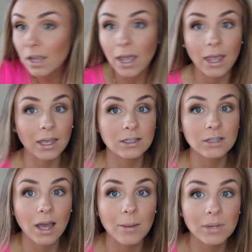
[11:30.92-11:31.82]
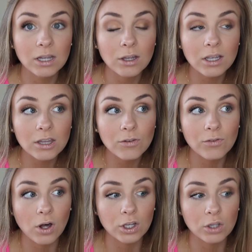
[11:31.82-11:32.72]
And I mean, look at the
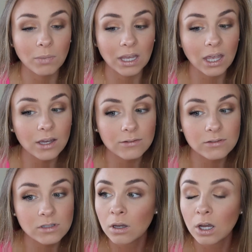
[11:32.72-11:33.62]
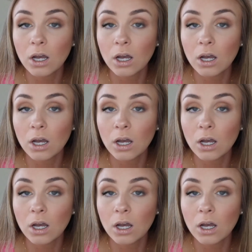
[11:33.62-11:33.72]
volume it gives.